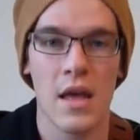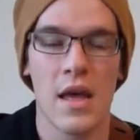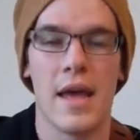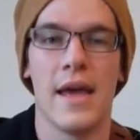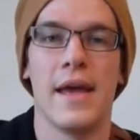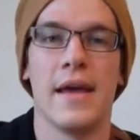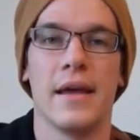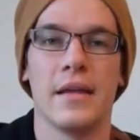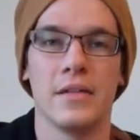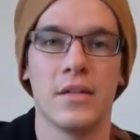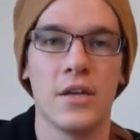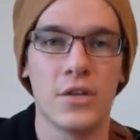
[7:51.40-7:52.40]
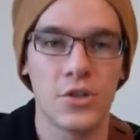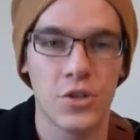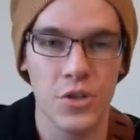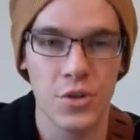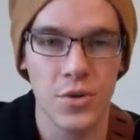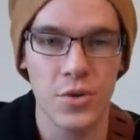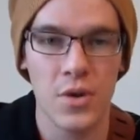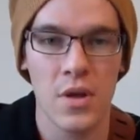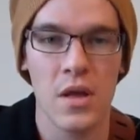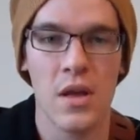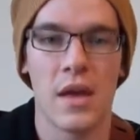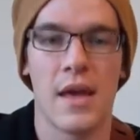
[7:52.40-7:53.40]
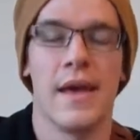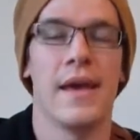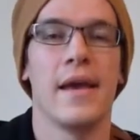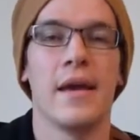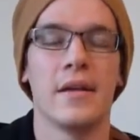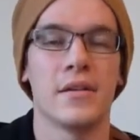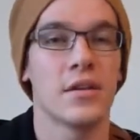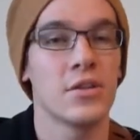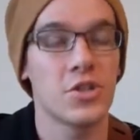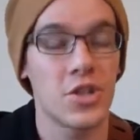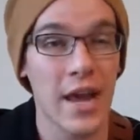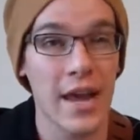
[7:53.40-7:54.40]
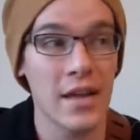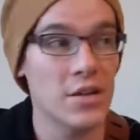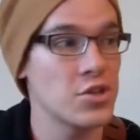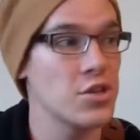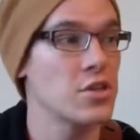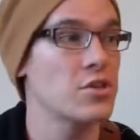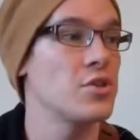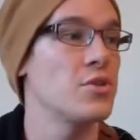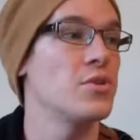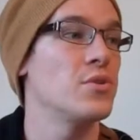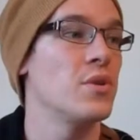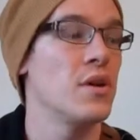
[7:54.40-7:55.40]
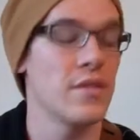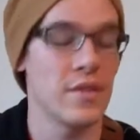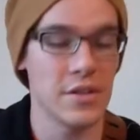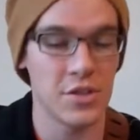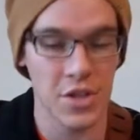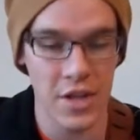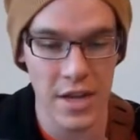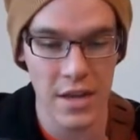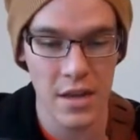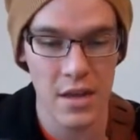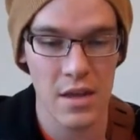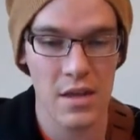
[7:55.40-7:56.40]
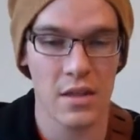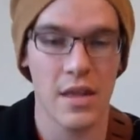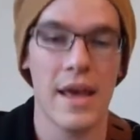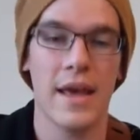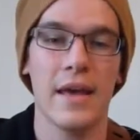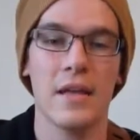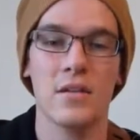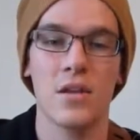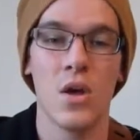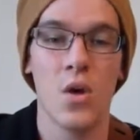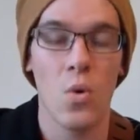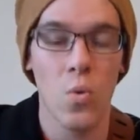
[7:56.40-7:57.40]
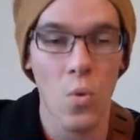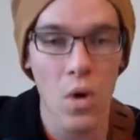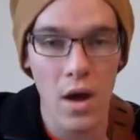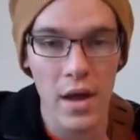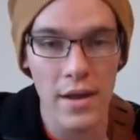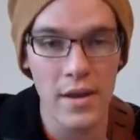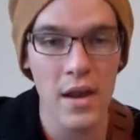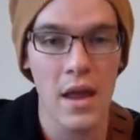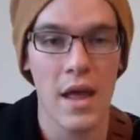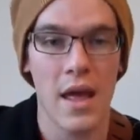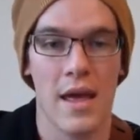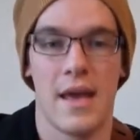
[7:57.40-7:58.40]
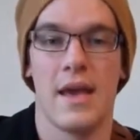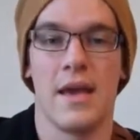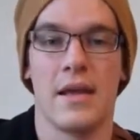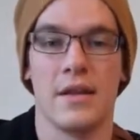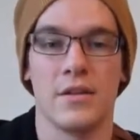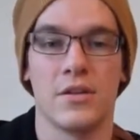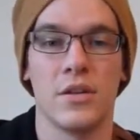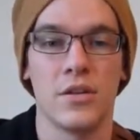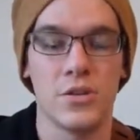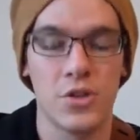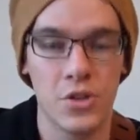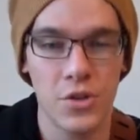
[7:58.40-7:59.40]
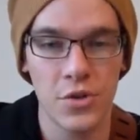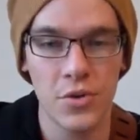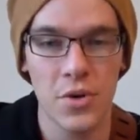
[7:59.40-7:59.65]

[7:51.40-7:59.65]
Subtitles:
and 2 and change to the G and 1 and 2